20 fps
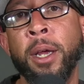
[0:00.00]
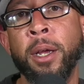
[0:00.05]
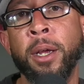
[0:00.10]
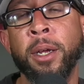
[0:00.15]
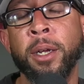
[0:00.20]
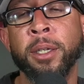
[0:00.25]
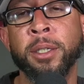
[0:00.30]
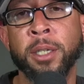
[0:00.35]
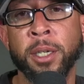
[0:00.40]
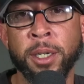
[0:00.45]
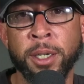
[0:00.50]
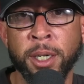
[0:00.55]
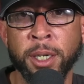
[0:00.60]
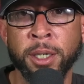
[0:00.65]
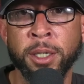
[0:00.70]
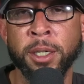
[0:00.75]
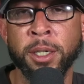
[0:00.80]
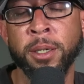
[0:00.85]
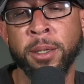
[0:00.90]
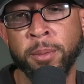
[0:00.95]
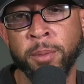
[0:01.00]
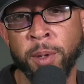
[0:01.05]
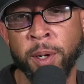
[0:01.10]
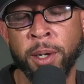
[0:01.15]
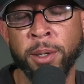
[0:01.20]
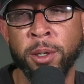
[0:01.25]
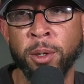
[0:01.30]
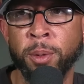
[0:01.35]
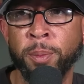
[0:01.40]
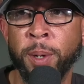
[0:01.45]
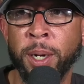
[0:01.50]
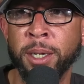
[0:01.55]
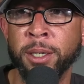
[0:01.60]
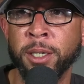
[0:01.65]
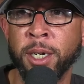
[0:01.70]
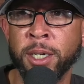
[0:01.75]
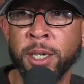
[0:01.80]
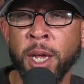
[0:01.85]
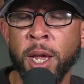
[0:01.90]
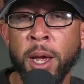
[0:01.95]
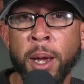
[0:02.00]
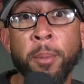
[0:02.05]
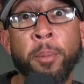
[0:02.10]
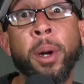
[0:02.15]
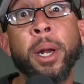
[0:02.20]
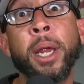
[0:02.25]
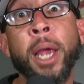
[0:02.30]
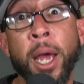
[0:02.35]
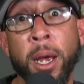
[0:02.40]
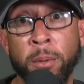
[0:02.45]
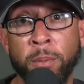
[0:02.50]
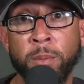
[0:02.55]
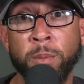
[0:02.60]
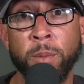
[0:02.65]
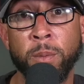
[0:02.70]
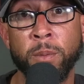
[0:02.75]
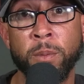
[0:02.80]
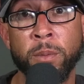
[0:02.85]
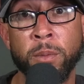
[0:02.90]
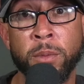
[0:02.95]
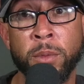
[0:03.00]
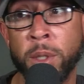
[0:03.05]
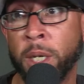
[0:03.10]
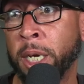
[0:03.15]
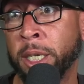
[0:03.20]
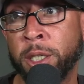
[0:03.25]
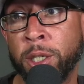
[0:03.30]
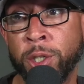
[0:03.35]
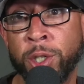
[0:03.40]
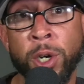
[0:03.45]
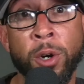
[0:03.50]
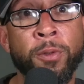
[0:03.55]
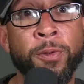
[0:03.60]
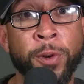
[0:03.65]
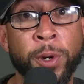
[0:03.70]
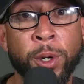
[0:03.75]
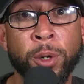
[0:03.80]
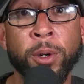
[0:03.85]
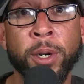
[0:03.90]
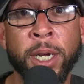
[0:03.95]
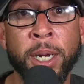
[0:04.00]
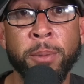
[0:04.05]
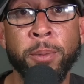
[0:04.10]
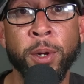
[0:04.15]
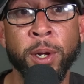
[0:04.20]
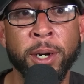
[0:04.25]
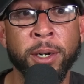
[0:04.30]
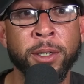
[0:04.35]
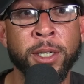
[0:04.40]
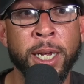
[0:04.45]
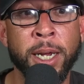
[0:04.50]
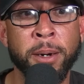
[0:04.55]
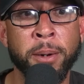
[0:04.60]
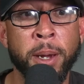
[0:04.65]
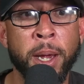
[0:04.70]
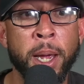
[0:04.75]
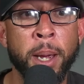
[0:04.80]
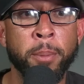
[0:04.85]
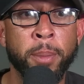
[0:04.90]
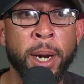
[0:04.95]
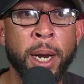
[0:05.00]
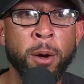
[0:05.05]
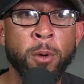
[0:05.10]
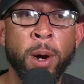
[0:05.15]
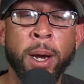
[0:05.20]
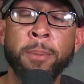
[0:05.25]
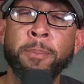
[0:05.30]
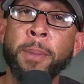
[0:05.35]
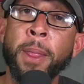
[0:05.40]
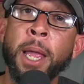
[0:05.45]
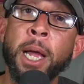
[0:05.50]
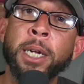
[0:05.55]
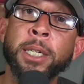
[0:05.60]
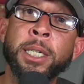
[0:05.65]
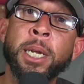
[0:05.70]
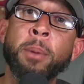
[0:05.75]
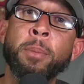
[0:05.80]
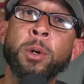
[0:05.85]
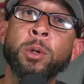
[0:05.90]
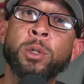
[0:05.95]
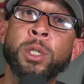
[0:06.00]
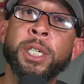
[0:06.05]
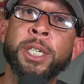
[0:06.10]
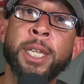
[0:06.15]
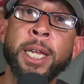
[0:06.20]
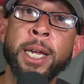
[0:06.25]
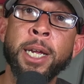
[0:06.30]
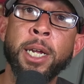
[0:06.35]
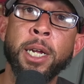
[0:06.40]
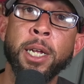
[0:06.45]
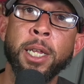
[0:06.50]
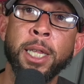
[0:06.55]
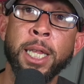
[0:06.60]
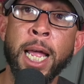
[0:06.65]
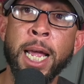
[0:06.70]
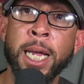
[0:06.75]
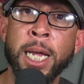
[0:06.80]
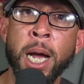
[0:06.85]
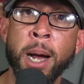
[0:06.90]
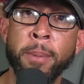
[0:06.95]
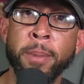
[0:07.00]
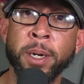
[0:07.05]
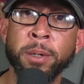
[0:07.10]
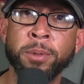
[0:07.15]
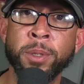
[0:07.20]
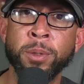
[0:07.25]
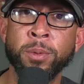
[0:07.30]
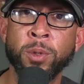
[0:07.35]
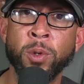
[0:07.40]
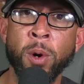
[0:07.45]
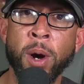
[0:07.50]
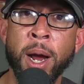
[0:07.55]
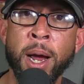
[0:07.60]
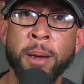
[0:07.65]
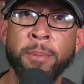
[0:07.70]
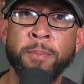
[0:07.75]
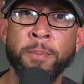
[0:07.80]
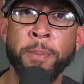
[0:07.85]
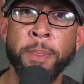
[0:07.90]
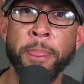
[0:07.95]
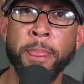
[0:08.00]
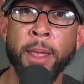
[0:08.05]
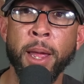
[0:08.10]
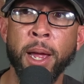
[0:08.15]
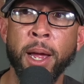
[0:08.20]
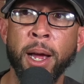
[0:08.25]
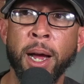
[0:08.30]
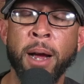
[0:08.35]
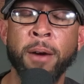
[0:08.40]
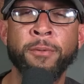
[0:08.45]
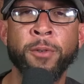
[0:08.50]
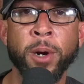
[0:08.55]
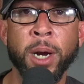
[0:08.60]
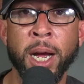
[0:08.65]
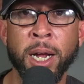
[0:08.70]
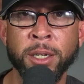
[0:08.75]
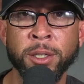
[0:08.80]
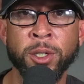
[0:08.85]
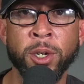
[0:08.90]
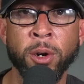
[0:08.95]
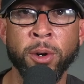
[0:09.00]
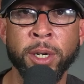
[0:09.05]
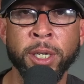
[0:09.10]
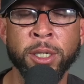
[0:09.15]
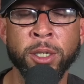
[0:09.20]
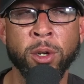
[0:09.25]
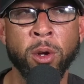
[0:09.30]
It's a condition. I do apologize. But yeah. That's the show for you to keep you entertained. But anyway, tell me what you think. Like, comment, and subscribe. I'm Forgotten Circus.